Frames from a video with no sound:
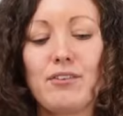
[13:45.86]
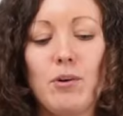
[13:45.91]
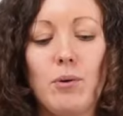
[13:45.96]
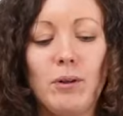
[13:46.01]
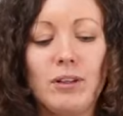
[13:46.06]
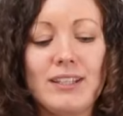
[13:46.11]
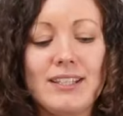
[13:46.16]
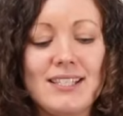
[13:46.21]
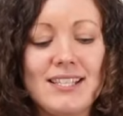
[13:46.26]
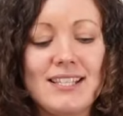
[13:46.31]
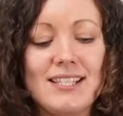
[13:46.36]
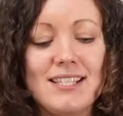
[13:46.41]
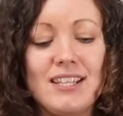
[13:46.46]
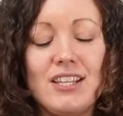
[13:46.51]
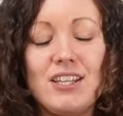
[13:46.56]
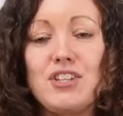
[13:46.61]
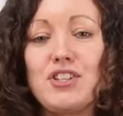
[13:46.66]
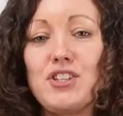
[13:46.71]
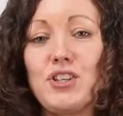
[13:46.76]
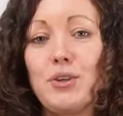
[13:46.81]
of qualities that
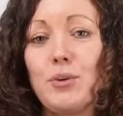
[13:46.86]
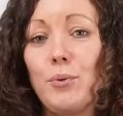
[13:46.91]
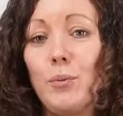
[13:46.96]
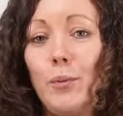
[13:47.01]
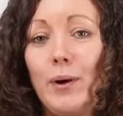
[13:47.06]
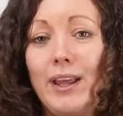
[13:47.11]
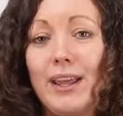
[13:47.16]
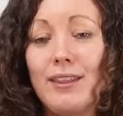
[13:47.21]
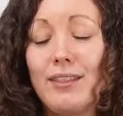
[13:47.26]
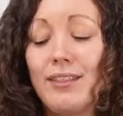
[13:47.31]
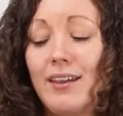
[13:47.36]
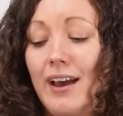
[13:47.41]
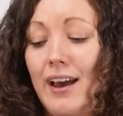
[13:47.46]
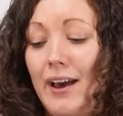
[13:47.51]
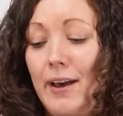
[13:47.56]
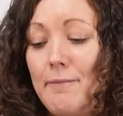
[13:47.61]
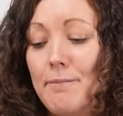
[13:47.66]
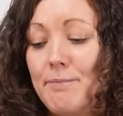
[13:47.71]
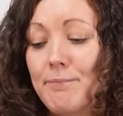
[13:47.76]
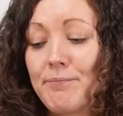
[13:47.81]
you do with
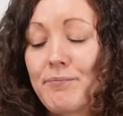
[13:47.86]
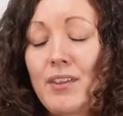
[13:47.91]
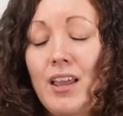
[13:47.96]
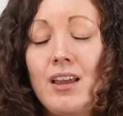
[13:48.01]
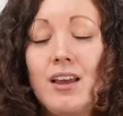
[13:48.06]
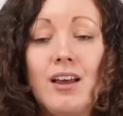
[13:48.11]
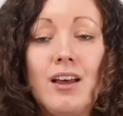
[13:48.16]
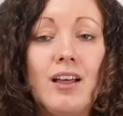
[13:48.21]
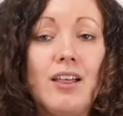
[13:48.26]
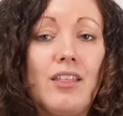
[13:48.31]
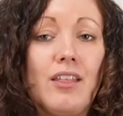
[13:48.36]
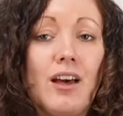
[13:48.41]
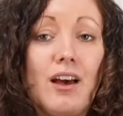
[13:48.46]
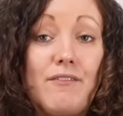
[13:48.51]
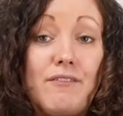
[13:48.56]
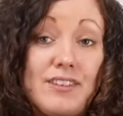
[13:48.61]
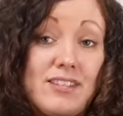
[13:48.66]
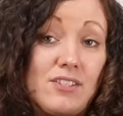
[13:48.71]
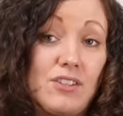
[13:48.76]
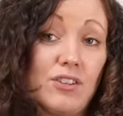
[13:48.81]
um, a
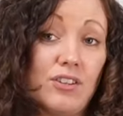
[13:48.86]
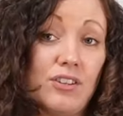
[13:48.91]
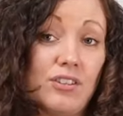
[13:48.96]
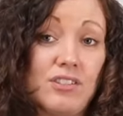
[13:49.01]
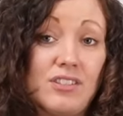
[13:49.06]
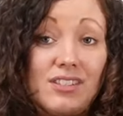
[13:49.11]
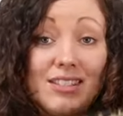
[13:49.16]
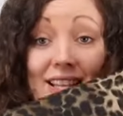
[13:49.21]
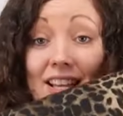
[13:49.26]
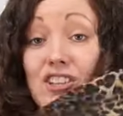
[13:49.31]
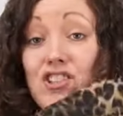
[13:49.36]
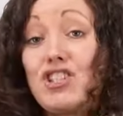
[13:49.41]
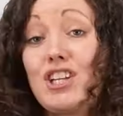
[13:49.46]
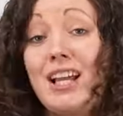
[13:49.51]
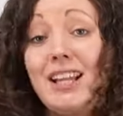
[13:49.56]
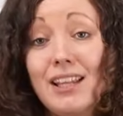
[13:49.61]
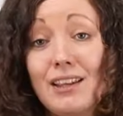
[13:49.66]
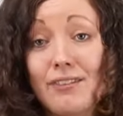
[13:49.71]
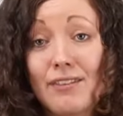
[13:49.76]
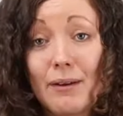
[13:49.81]
viscose, say,
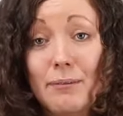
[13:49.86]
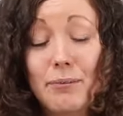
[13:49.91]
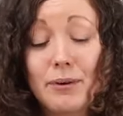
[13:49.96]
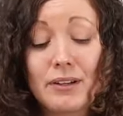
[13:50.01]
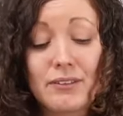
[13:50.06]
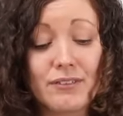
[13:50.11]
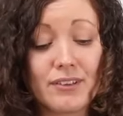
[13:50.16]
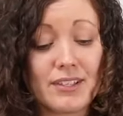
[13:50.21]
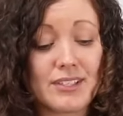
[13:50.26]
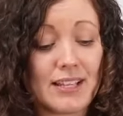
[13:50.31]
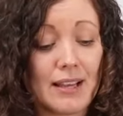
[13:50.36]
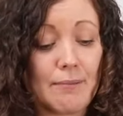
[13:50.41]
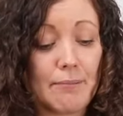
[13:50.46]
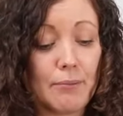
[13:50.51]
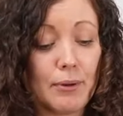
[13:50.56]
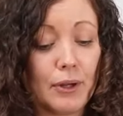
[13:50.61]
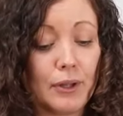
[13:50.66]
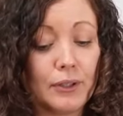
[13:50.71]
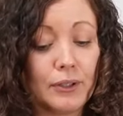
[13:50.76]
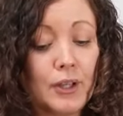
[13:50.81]
chalet fabric, for
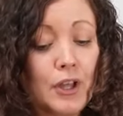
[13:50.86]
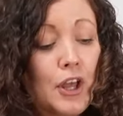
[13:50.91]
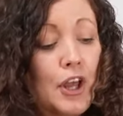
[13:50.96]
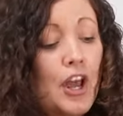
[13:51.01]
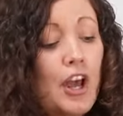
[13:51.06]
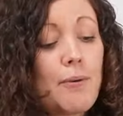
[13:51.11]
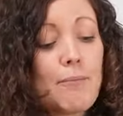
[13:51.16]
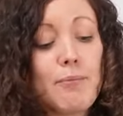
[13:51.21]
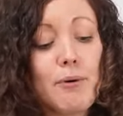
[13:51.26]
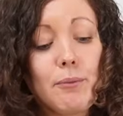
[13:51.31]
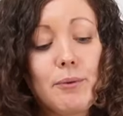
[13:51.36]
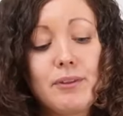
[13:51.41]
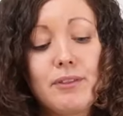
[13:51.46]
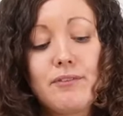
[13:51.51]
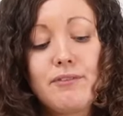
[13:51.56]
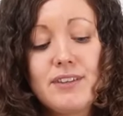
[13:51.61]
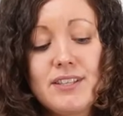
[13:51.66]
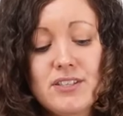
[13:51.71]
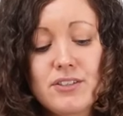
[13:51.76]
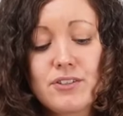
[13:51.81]
example. But with a
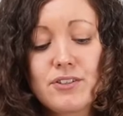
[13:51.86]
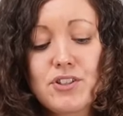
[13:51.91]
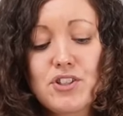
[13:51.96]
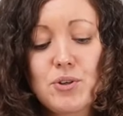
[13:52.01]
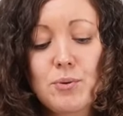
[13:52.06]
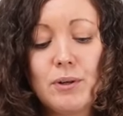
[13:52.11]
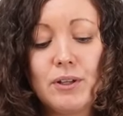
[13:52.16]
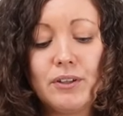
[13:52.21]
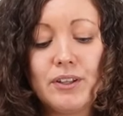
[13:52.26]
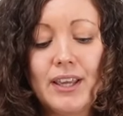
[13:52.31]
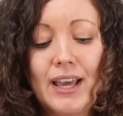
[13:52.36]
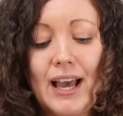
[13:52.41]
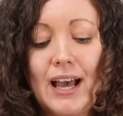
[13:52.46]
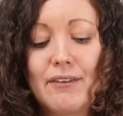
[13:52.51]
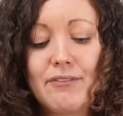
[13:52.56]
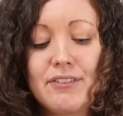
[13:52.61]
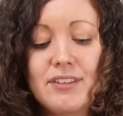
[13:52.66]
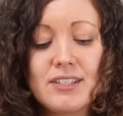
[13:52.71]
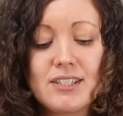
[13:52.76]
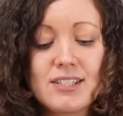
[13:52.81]
viscose twill, you
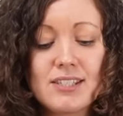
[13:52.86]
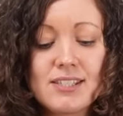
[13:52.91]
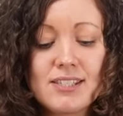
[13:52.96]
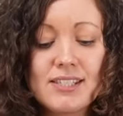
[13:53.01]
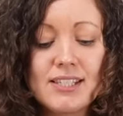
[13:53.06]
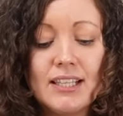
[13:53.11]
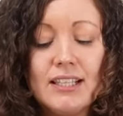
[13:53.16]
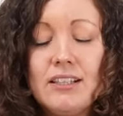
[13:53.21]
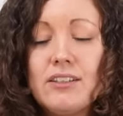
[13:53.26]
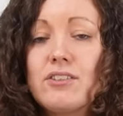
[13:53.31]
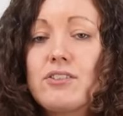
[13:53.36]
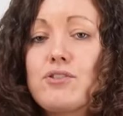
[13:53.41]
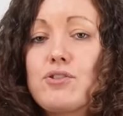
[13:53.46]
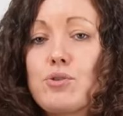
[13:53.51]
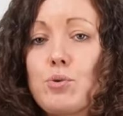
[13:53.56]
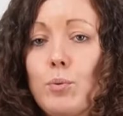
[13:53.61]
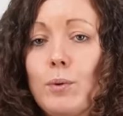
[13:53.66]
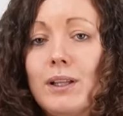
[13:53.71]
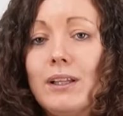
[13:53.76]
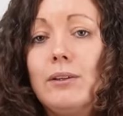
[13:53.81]
have the distinct
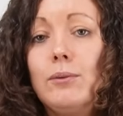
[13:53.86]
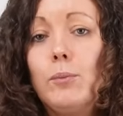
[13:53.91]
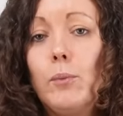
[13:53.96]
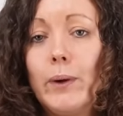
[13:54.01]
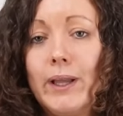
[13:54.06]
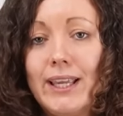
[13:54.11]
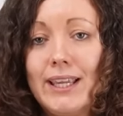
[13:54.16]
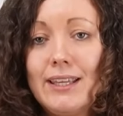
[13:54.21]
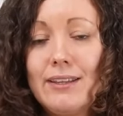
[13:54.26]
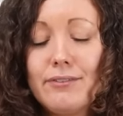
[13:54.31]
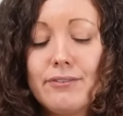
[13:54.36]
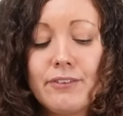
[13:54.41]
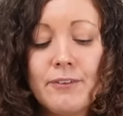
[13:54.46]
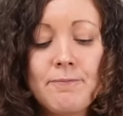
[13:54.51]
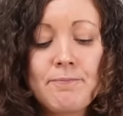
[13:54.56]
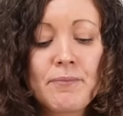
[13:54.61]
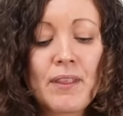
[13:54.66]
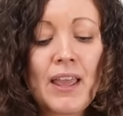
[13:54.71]
twill weave.